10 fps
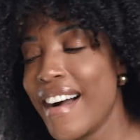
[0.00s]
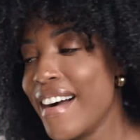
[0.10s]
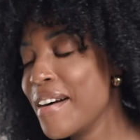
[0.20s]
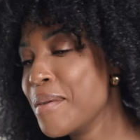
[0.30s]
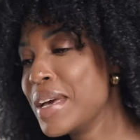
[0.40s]

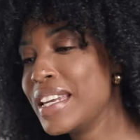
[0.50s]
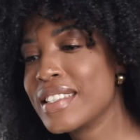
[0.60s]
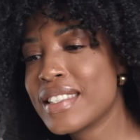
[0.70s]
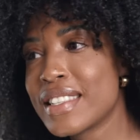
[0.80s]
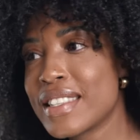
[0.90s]
Um, and
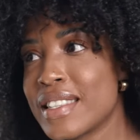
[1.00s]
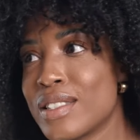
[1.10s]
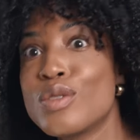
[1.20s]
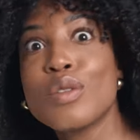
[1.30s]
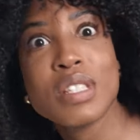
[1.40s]

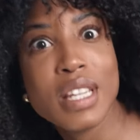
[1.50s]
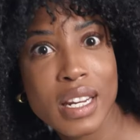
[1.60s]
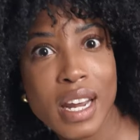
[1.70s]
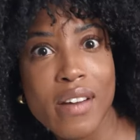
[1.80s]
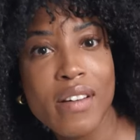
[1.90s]
it's
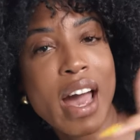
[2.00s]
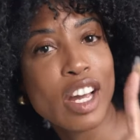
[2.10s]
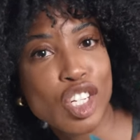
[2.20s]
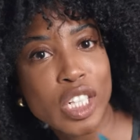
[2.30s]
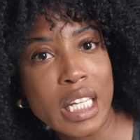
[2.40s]
Tuesday now,
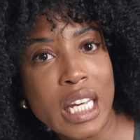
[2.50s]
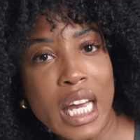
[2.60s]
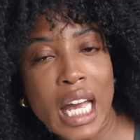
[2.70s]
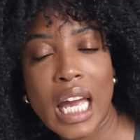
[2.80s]
actually.